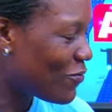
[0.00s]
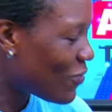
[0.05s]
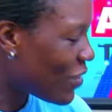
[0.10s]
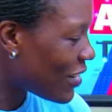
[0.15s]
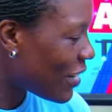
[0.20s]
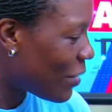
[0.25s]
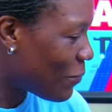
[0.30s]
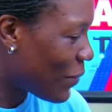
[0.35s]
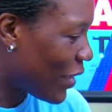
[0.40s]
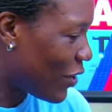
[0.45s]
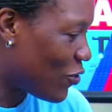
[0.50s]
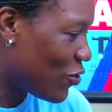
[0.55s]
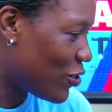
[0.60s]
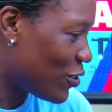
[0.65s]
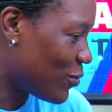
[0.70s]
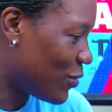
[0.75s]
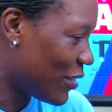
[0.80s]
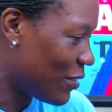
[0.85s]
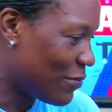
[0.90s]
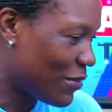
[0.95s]
What are my
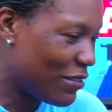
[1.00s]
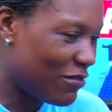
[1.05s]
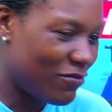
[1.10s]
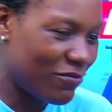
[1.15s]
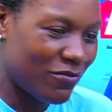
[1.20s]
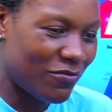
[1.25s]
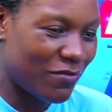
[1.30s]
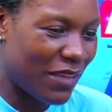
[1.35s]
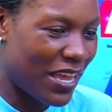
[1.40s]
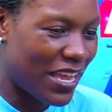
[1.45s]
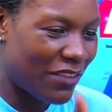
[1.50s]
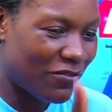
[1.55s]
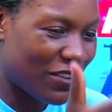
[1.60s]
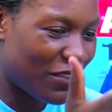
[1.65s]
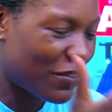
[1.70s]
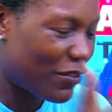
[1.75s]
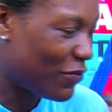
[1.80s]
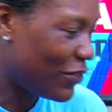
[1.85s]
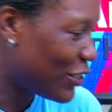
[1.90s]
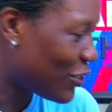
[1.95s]
goals? I have to
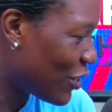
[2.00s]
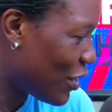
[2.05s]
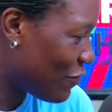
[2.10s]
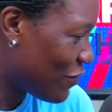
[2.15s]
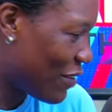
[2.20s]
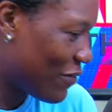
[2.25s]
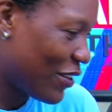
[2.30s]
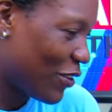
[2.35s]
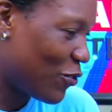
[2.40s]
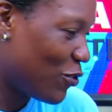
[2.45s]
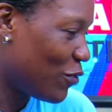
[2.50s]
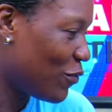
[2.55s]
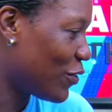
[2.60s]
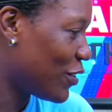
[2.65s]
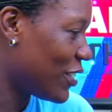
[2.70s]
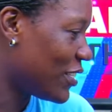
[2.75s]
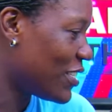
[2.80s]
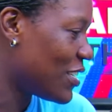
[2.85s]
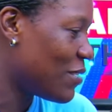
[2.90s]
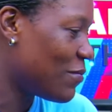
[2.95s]
have a vision. I have to have a goal for
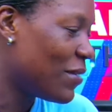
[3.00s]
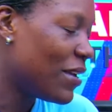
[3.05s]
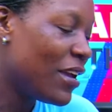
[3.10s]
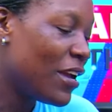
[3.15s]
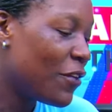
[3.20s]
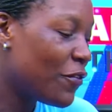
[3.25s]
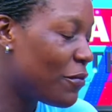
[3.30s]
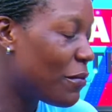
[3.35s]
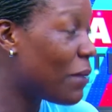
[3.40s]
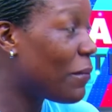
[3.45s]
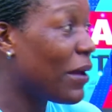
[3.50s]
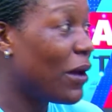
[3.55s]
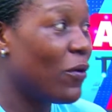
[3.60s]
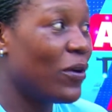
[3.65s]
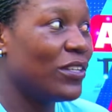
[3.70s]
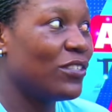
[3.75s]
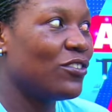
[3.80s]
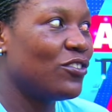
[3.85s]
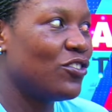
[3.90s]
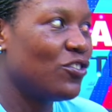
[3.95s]
the team. Remember, I
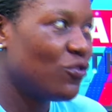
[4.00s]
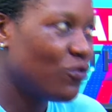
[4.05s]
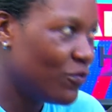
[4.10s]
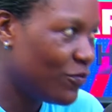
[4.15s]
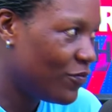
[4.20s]
was new.